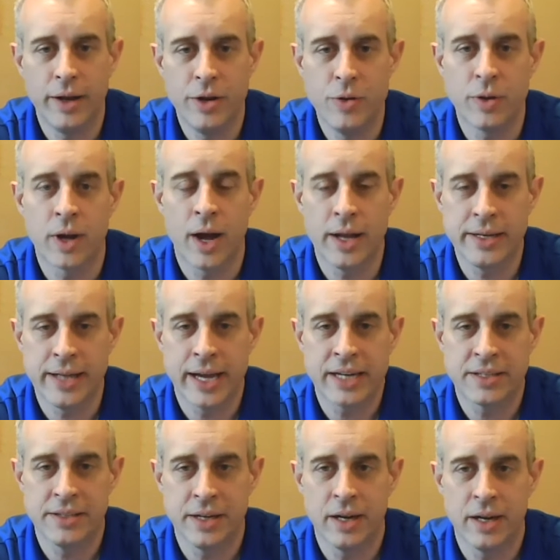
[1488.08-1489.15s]

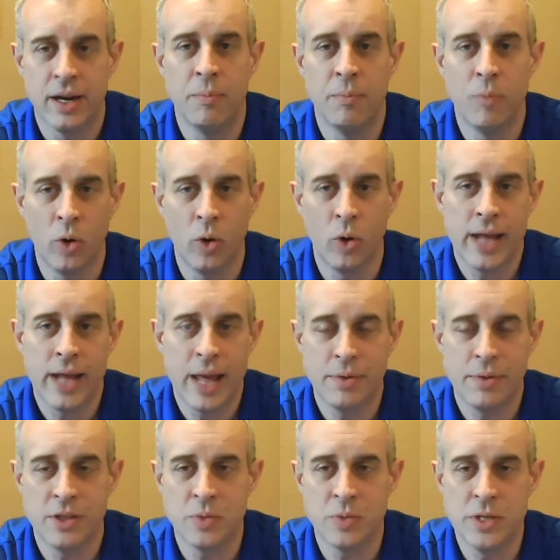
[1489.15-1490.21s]
contacts there, and I'm more than
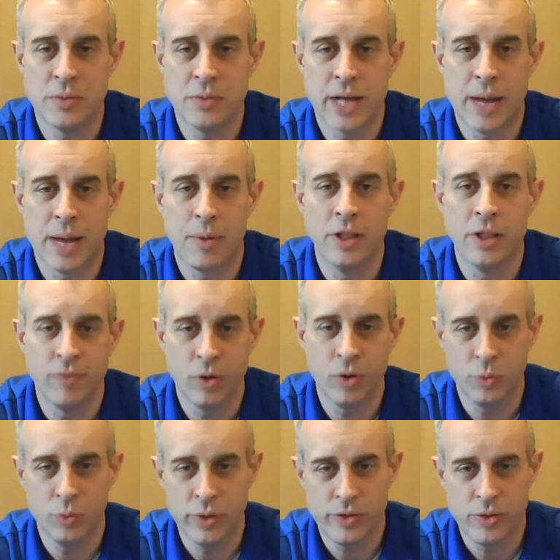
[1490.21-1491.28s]
happy to spend some time on the
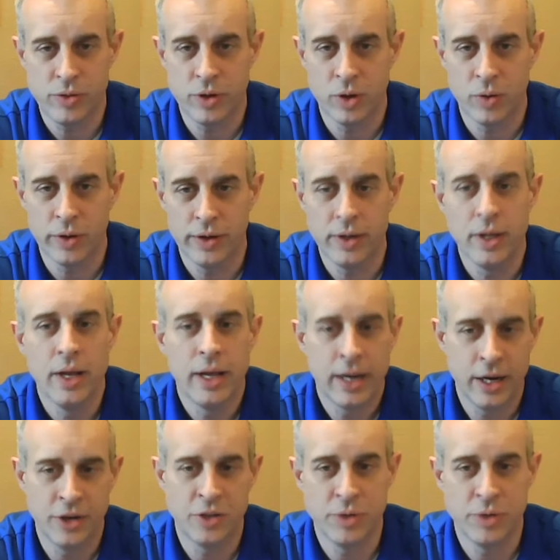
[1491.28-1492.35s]
phone with you, going,
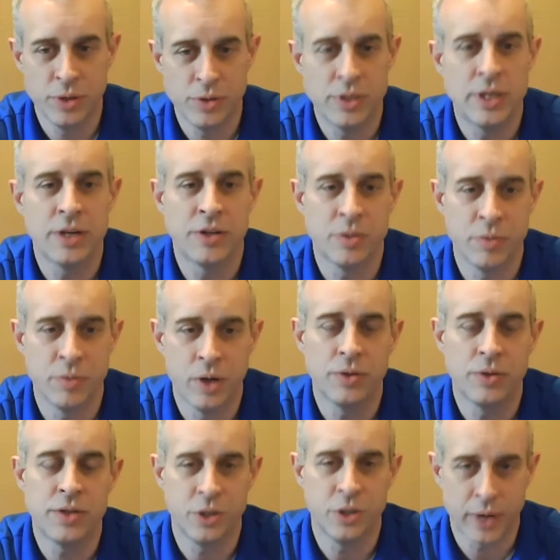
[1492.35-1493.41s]
here's some do's, here's some
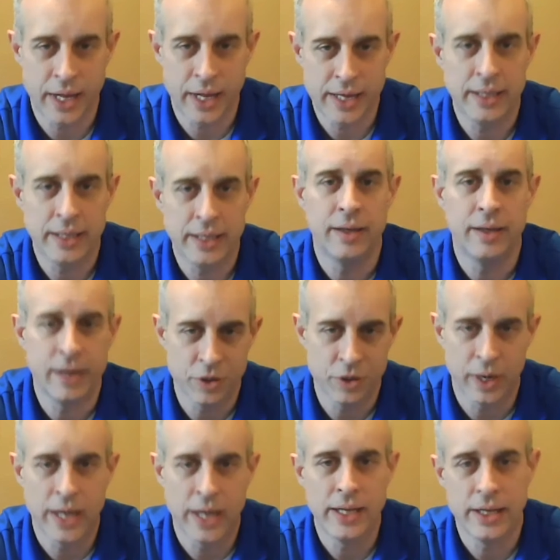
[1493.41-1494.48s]
don'ts, here's what I did,
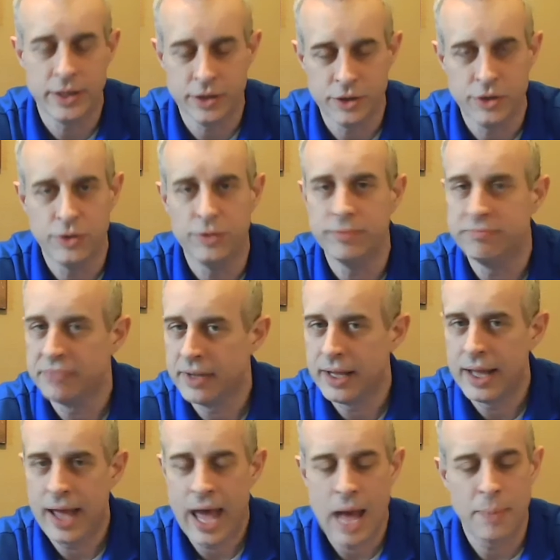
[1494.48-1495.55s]
here's what I didn't do.
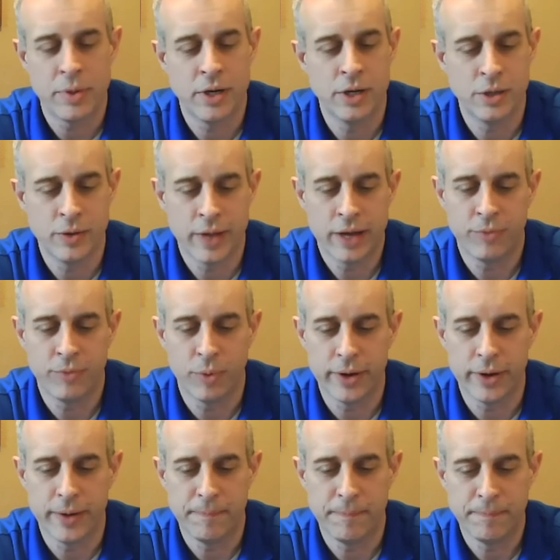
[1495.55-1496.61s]
Happy to do that for
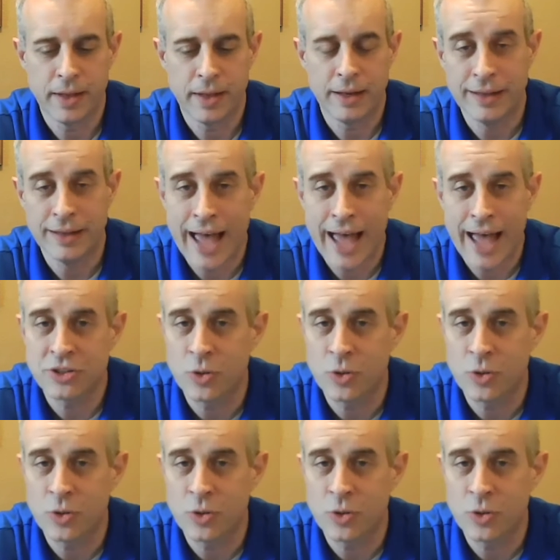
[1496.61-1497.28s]
you. Last